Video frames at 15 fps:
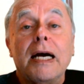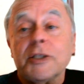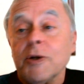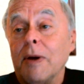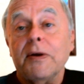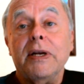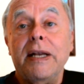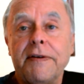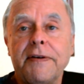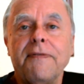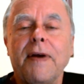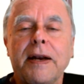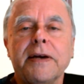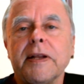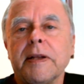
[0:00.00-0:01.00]
So I'm going to have to
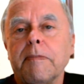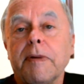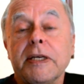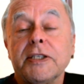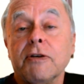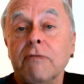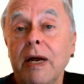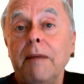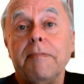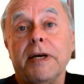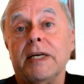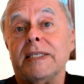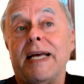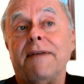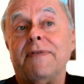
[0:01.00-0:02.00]
find another place to rent
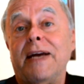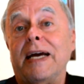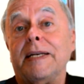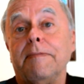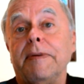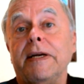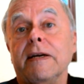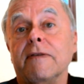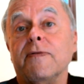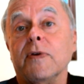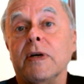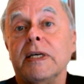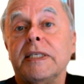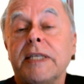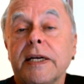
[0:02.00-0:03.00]
because I've got to be here
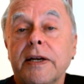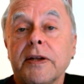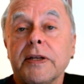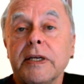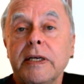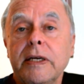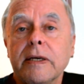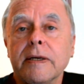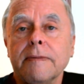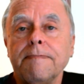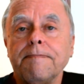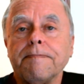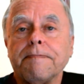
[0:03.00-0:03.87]
for at least another year.